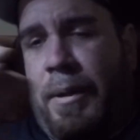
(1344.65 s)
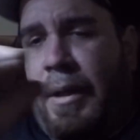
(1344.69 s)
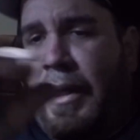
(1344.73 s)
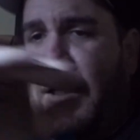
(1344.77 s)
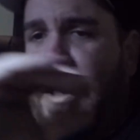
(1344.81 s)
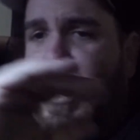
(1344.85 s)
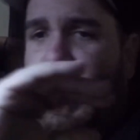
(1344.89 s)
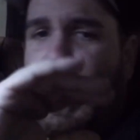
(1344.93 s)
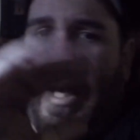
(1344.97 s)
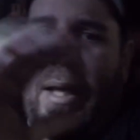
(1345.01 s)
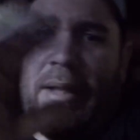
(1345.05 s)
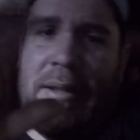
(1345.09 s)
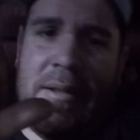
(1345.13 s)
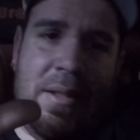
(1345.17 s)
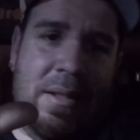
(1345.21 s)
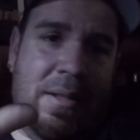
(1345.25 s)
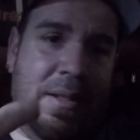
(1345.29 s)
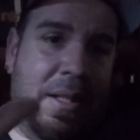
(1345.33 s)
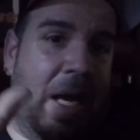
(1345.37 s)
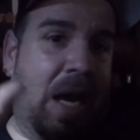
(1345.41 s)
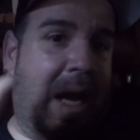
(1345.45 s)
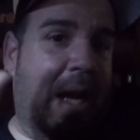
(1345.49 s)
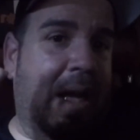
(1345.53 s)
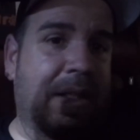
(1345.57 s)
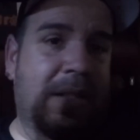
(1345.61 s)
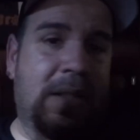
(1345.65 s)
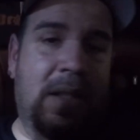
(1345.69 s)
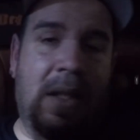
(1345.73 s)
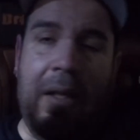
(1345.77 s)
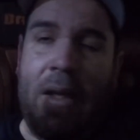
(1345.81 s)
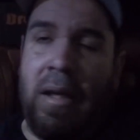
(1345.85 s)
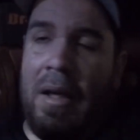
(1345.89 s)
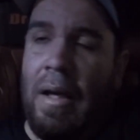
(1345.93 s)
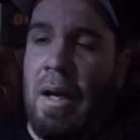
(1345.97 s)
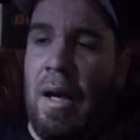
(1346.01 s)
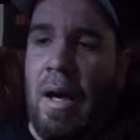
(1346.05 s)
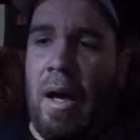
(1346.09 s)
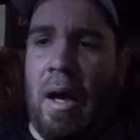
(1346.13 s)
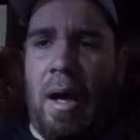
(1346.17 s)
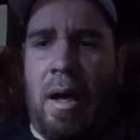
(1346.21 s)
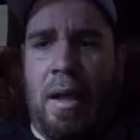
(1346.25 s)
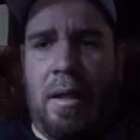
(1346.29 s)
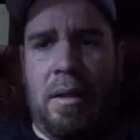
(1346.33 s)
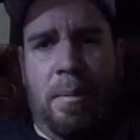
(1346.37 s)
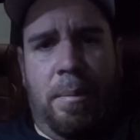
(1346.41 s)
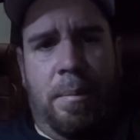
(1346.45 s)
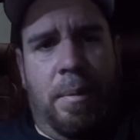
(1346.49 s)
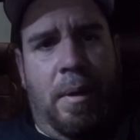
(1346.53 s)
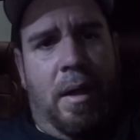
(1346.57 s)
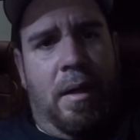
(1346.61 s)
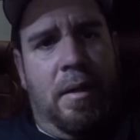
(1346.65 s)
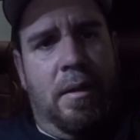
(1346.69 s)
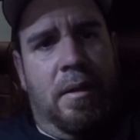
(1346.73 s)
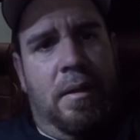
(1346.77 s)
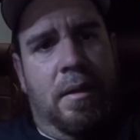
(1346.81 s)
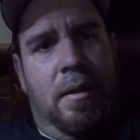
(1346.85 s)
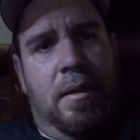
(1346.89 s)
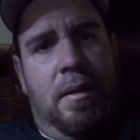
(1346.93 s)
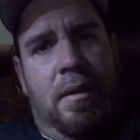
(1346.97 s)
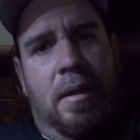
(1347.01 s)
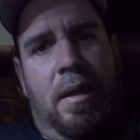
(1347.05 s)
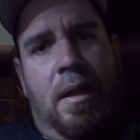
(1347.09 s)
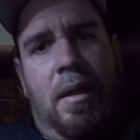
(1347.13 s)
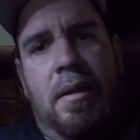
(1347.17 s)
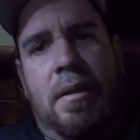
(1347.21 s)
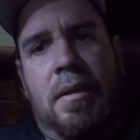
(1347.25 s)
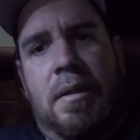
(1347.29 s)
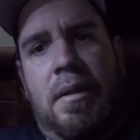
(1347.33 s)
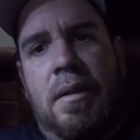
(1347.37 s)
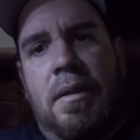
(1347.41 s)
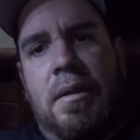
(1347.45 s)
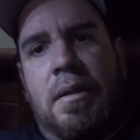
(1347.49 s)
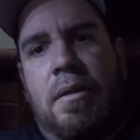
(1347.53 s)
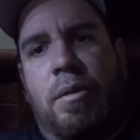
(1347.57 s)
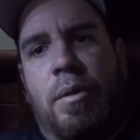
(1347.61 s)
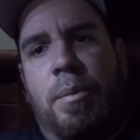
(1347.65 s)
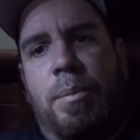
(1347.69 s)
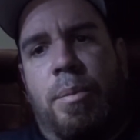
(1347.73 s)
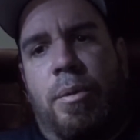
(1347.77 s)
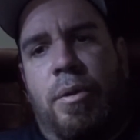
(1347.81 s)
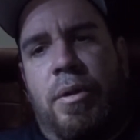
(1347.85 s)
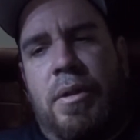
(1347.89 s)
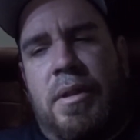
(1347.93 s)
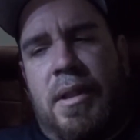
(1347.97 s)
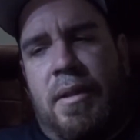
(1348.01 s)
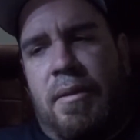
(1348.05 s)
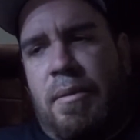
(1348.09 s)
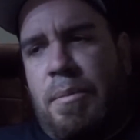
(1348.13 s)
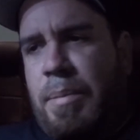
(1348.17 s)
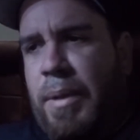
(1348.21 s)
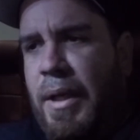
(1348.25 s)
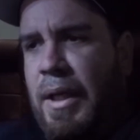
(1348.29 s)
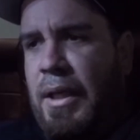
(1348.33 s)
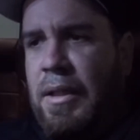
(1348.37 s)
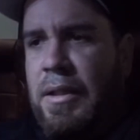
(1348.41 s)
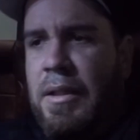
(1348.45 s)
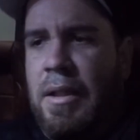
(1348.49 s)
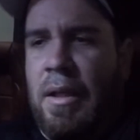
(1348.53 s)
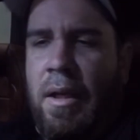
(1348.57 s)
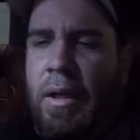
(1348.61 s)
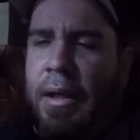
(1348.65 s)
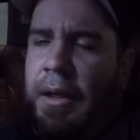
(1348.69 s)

He has his guys on the 3.7 page